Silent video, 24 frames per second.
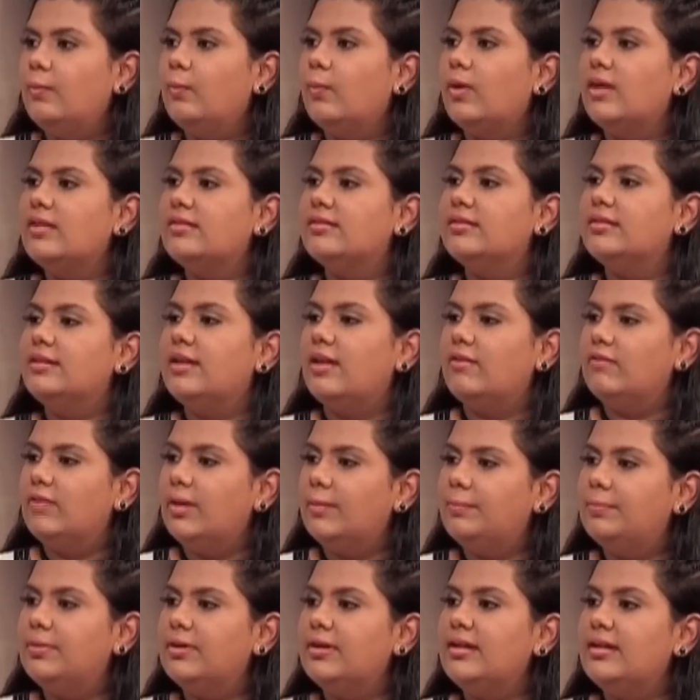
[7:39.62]
once the
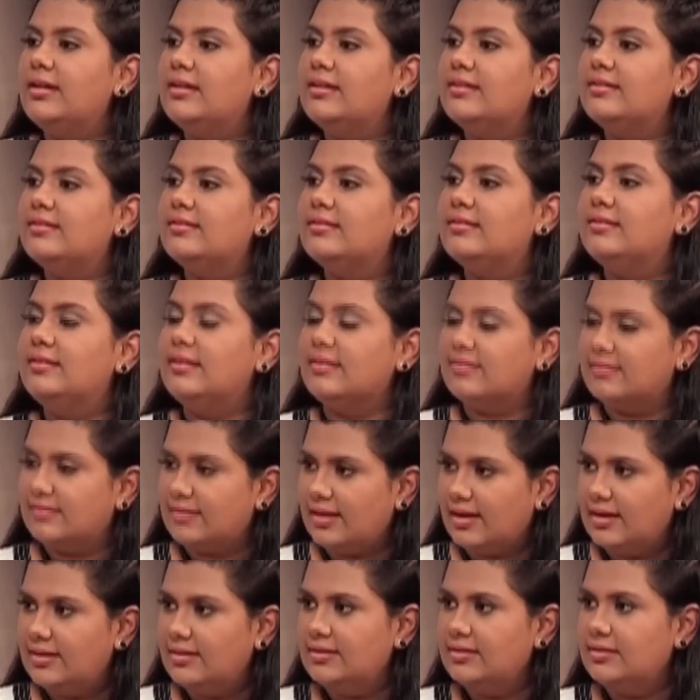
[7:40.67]
developer is
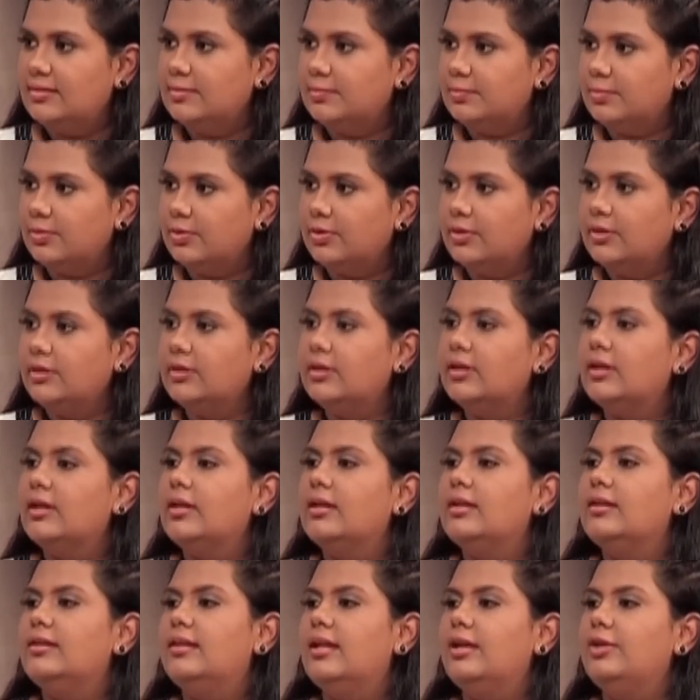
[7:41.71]
decided upon,
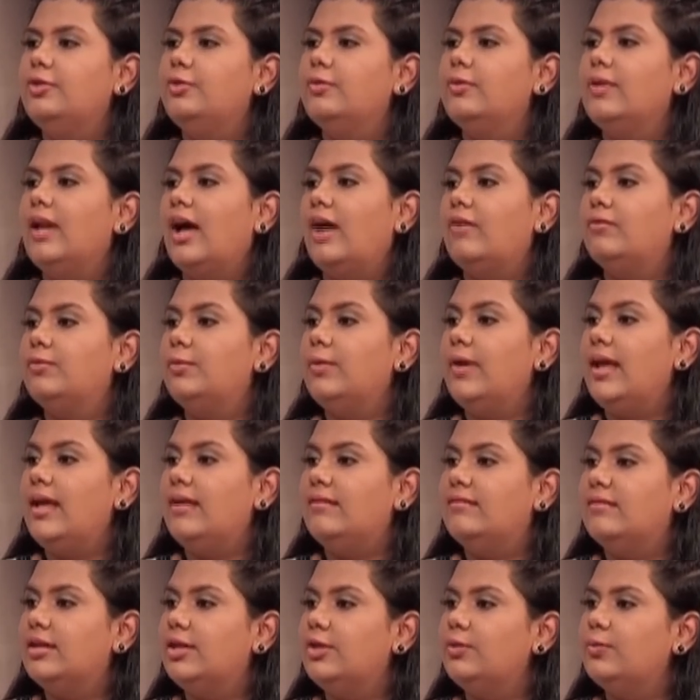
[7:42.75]
then you will have to
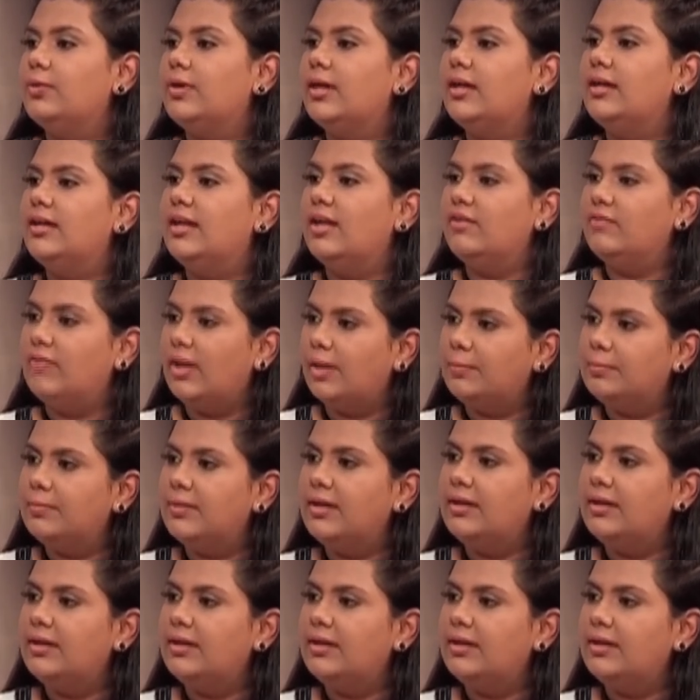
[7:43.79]
execute a development